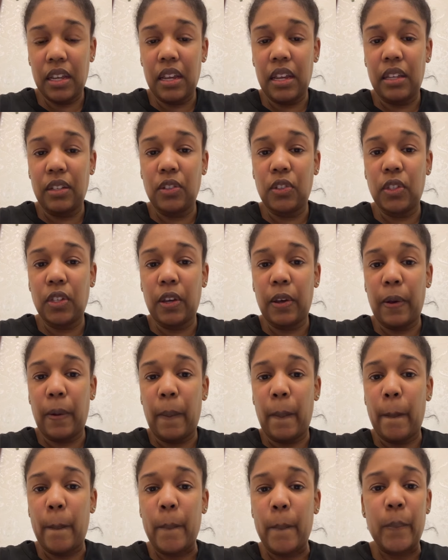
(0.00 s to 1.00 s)
And
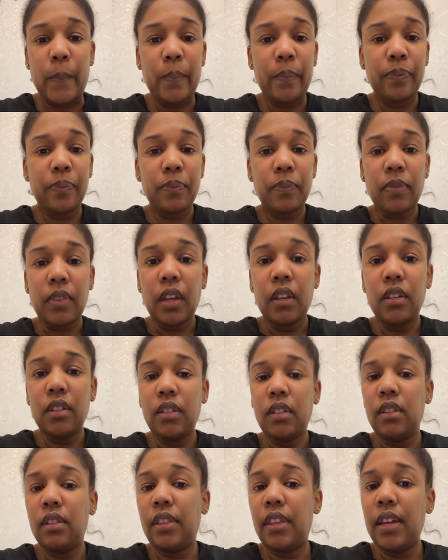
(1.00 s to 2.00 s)
so
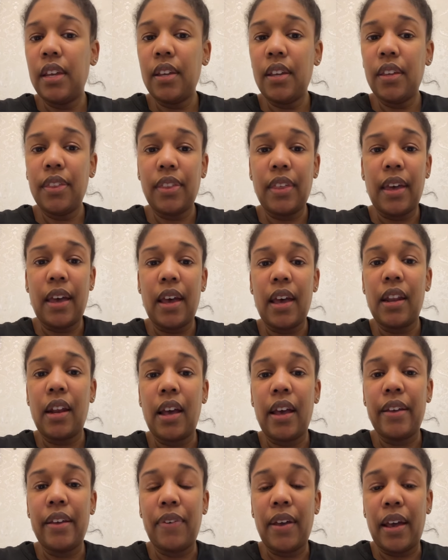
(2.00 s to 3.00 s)
to think that
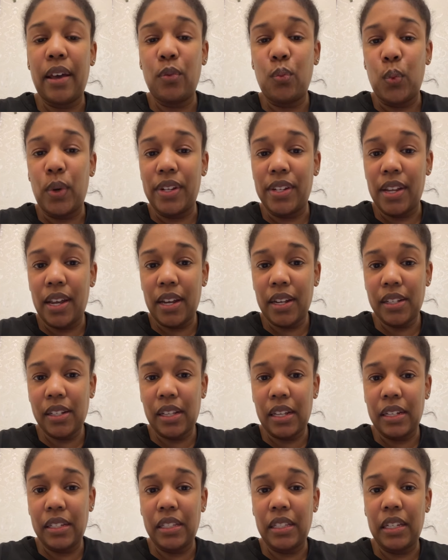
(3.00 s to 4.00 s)
I've had Windex
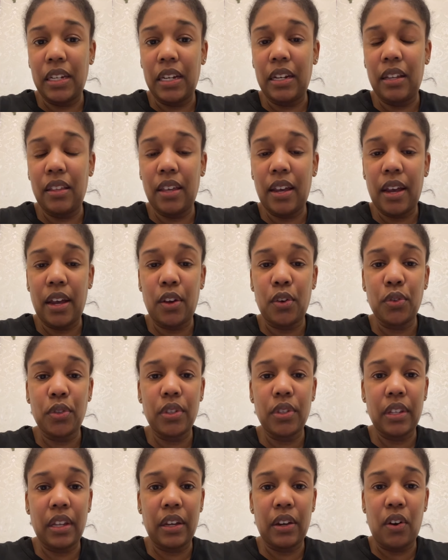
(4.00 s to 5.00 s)
like sitting in the
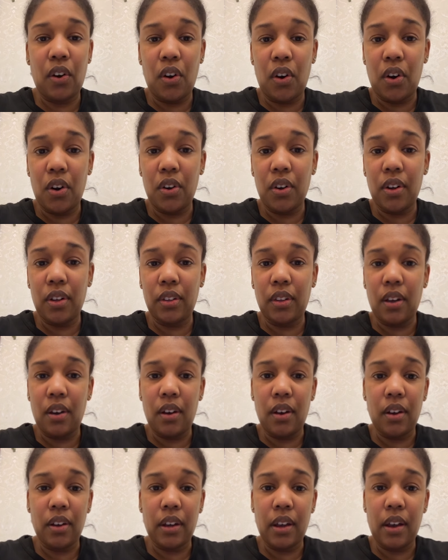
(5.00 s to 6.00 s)
house like all
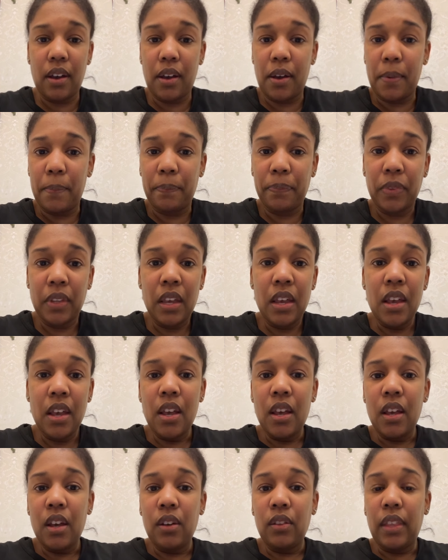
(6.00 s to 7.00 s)
along um,
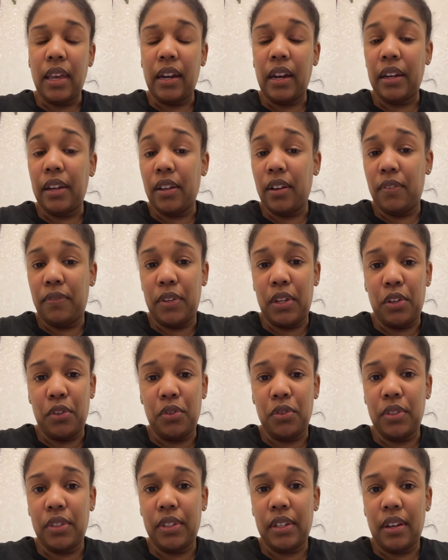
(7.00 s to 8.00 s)
that I could have used.